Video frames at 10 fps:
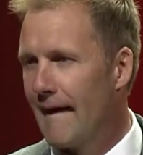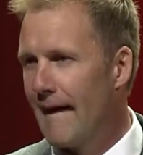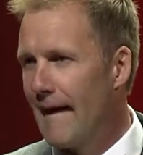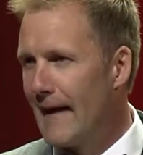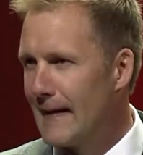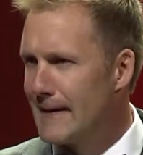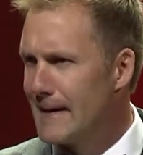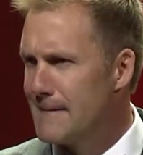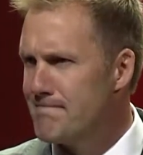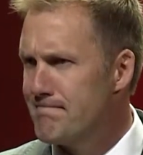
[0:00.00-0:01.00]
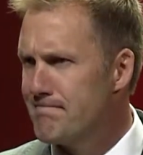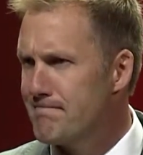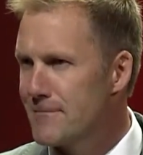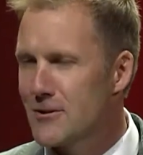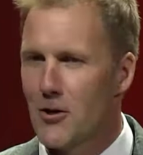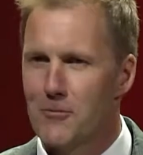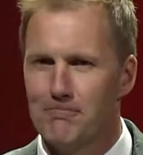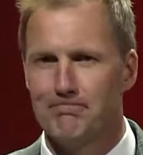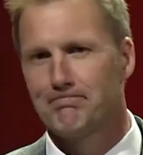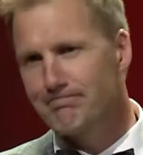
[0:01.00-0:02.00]
And so
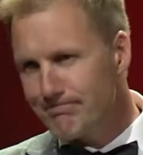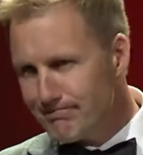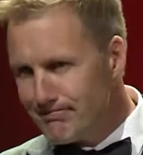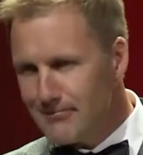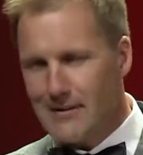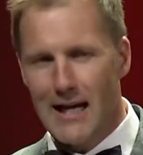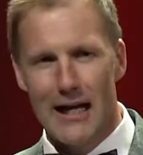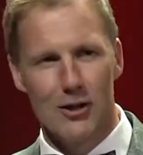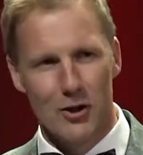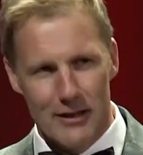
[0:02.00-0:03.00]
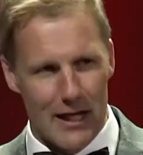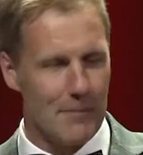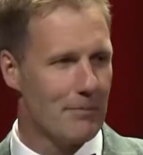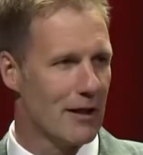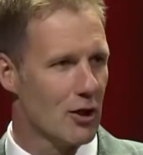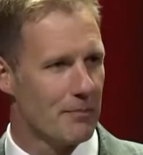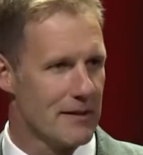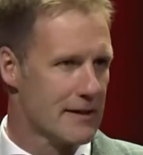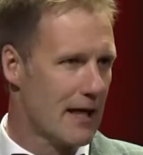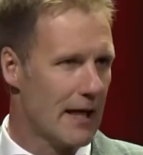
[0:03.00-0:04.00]
I look up, I look
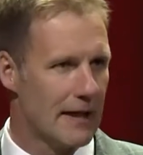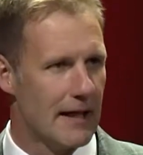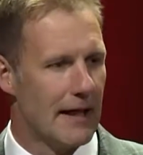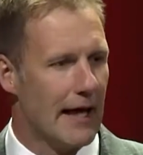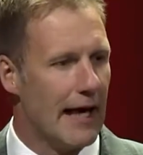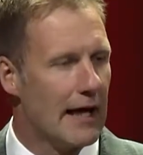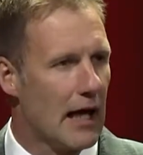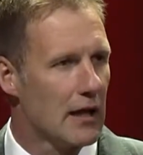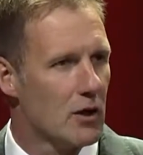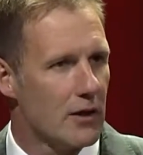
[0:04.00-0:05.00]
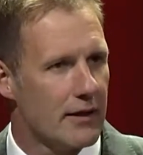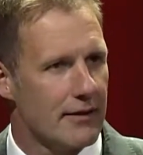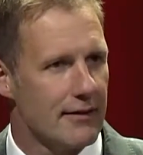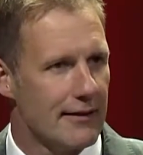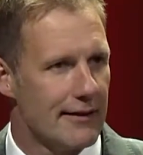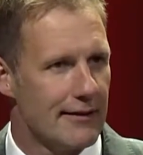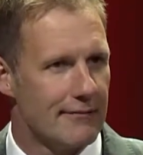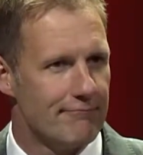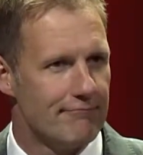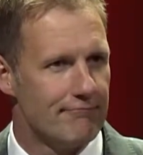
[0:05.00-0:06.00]
beside, and I look
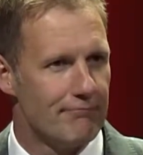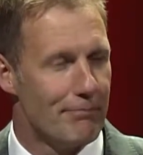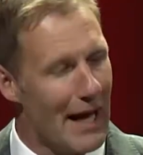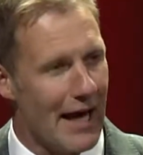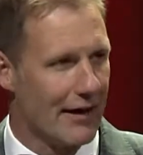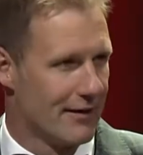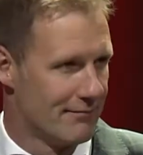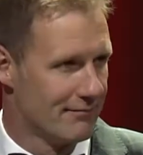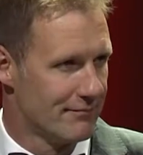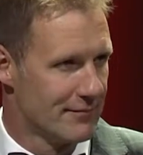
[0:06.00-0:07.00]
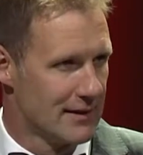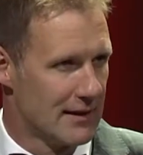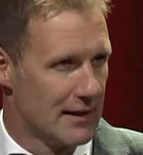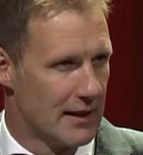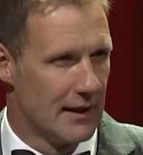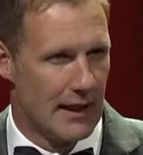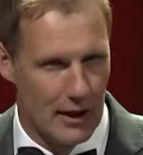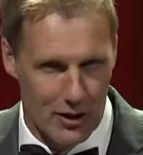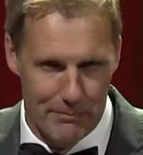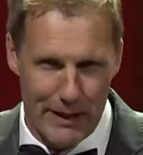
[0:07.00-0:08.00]
back. And I
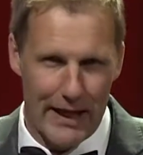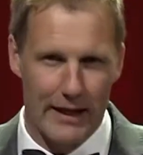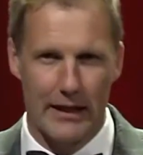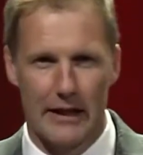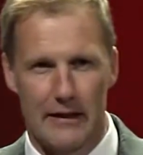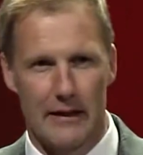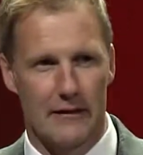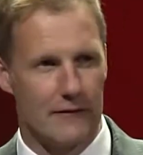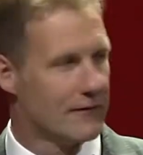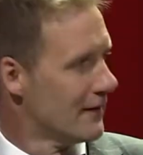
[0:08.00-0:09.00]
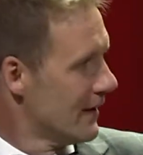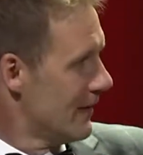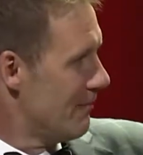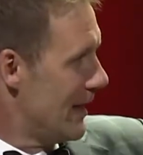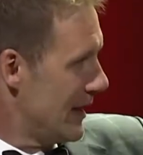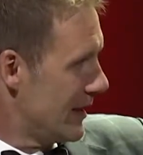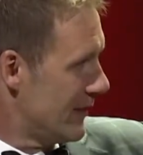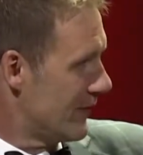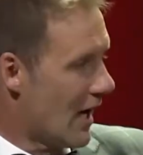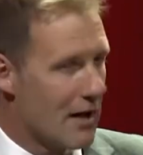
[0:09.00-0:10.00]
look back and I think of many that
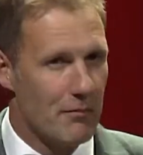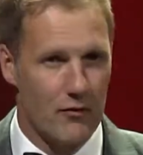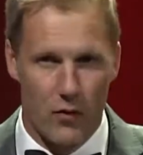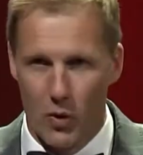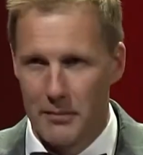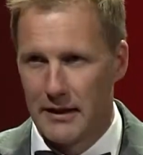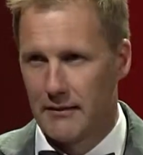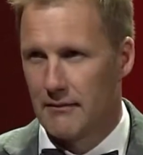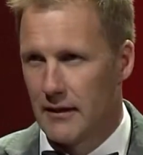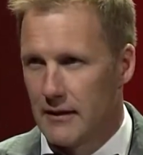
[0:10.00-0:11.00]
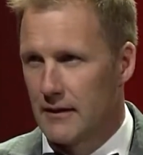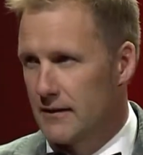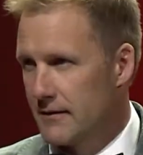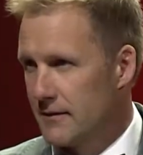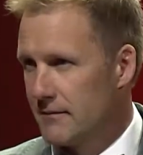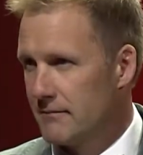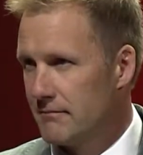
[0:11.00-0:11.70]
have gone before me in this.